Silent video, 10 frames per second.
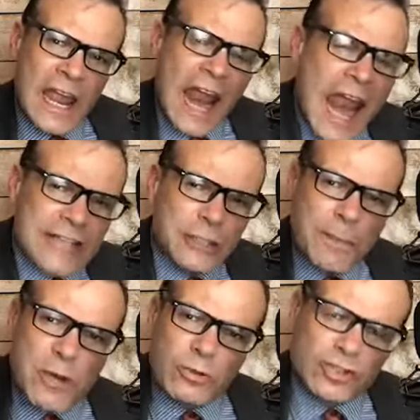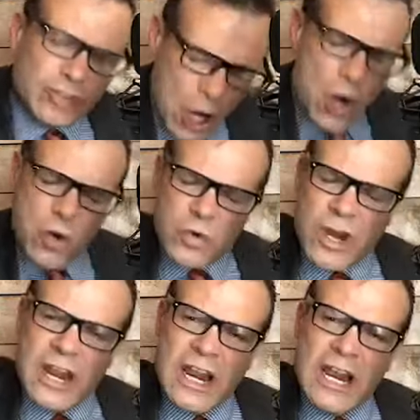attribute to
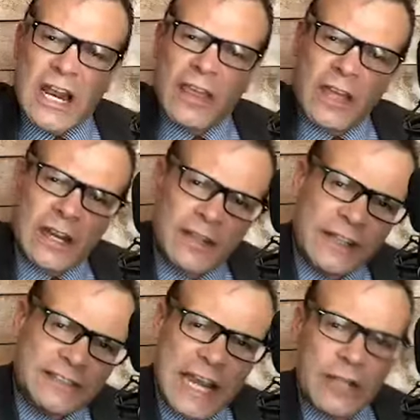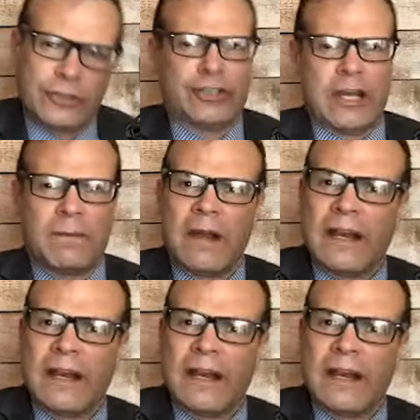the dealership.